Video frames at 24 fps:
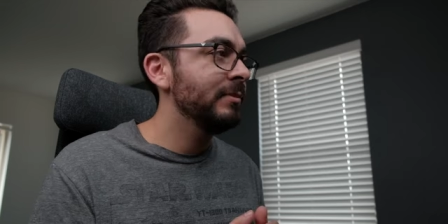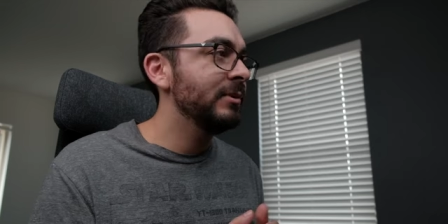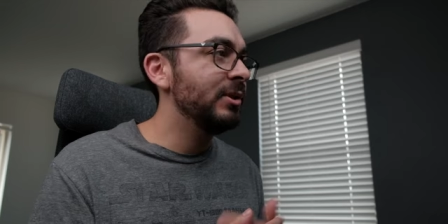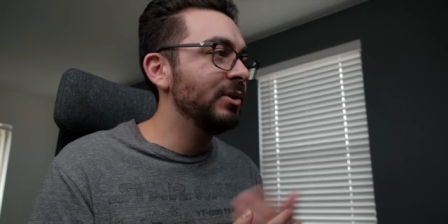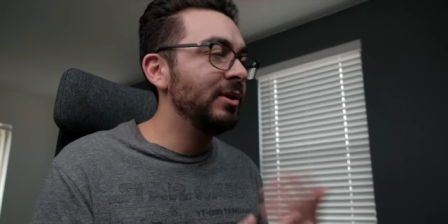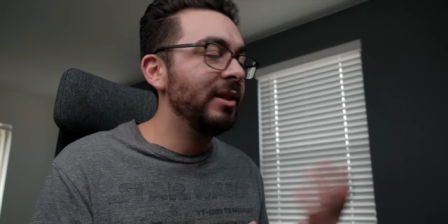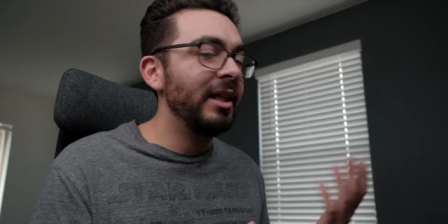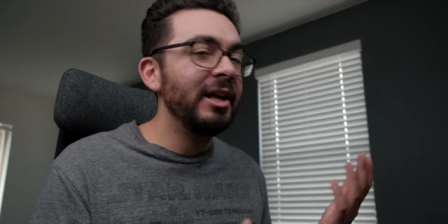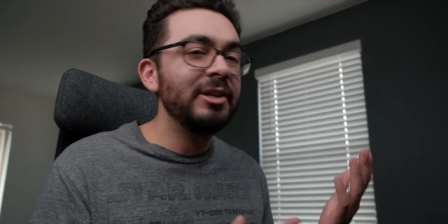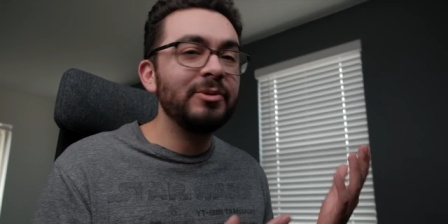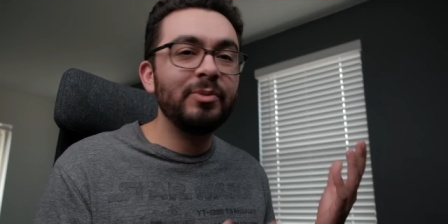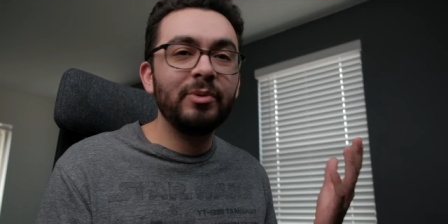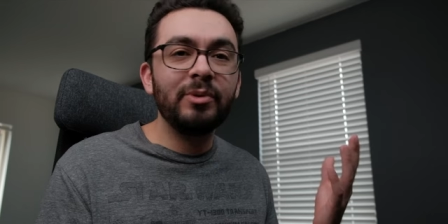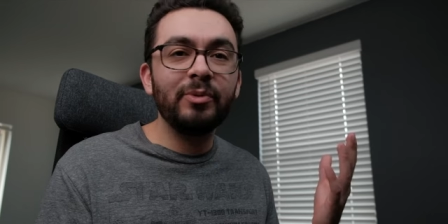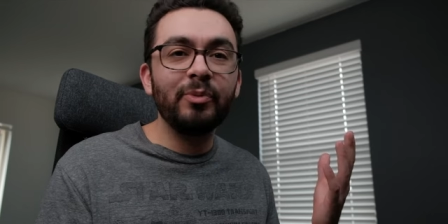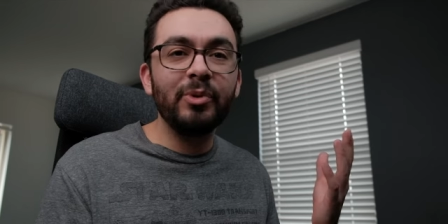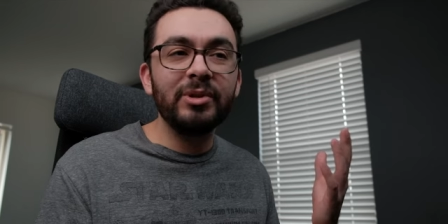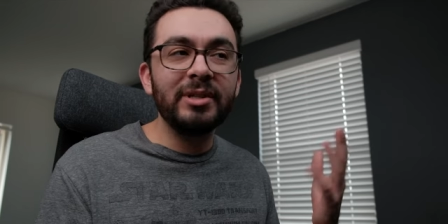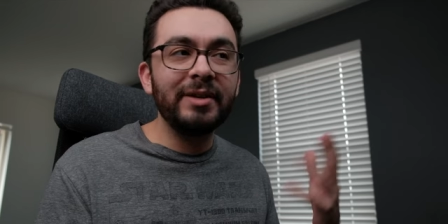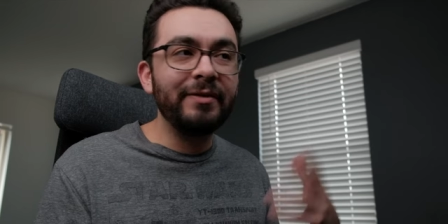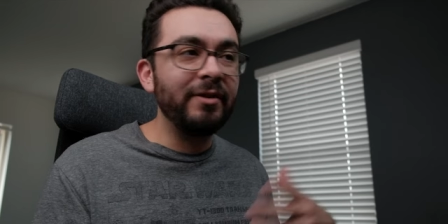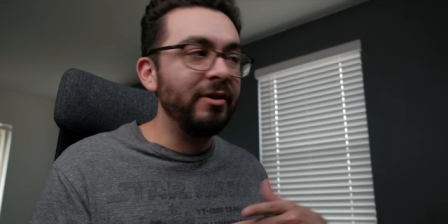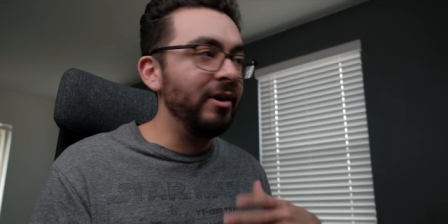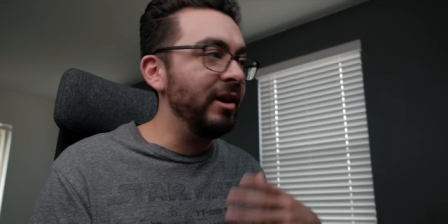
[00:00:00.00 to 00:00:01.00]
so the last one
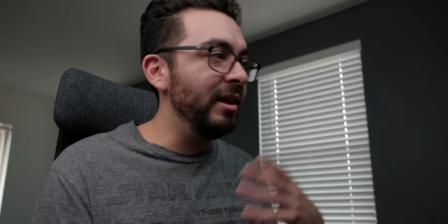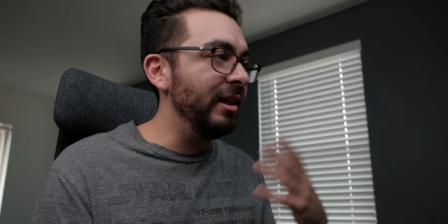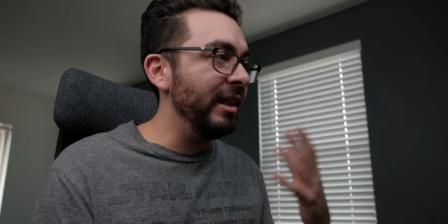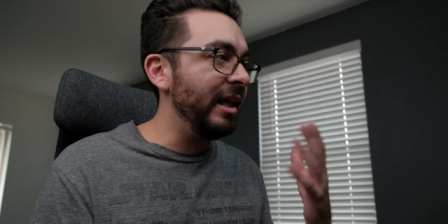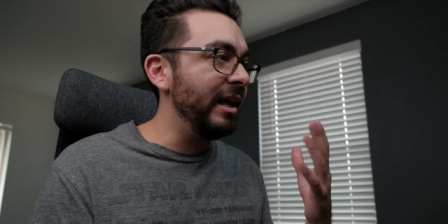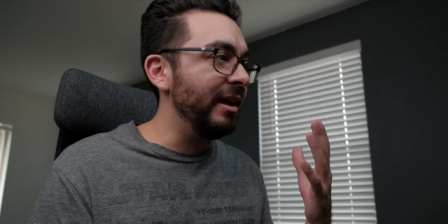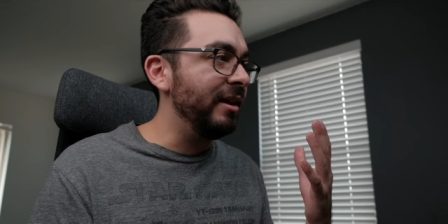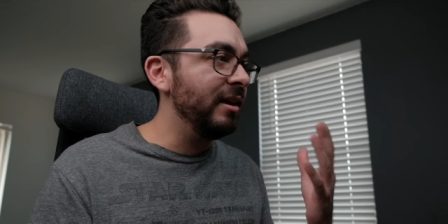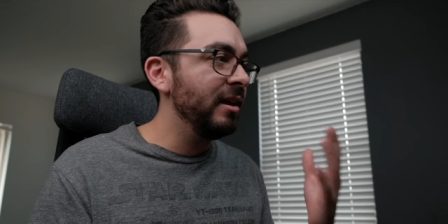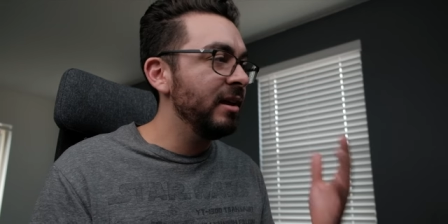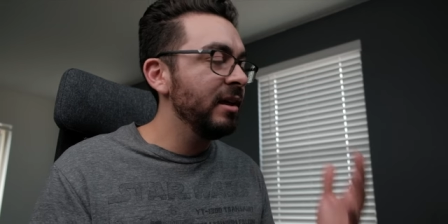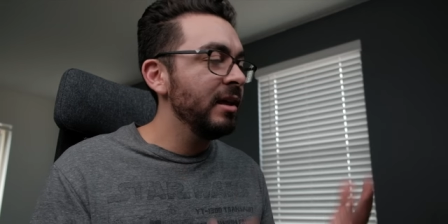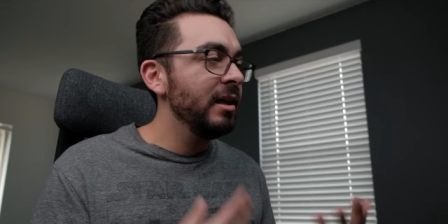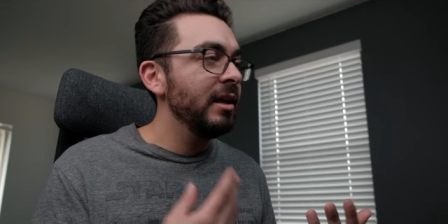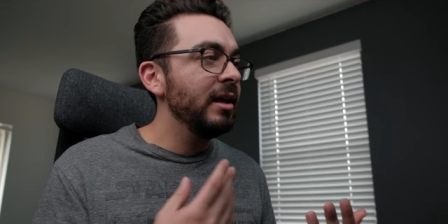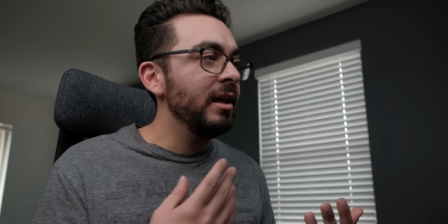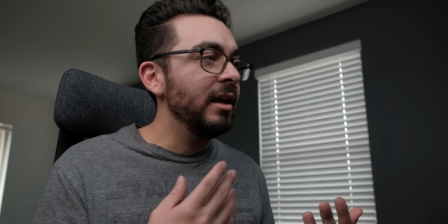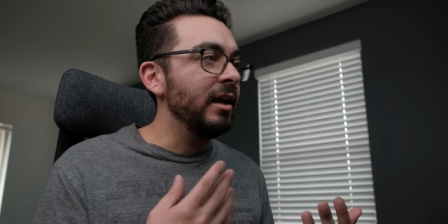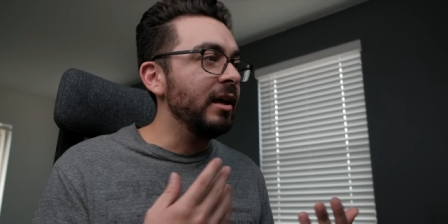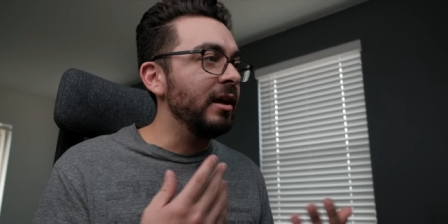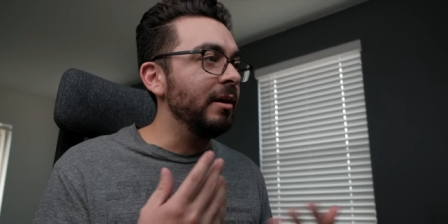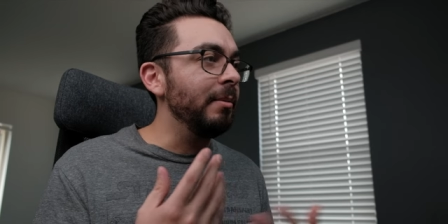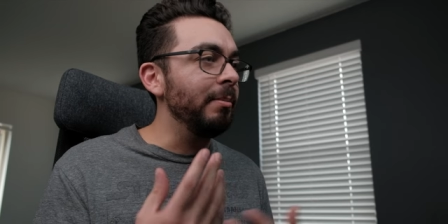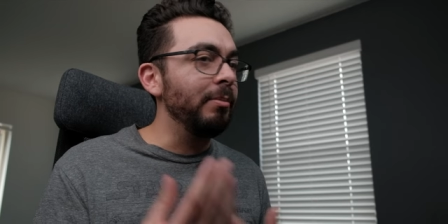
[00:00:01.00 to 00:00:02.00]
was a very like uh,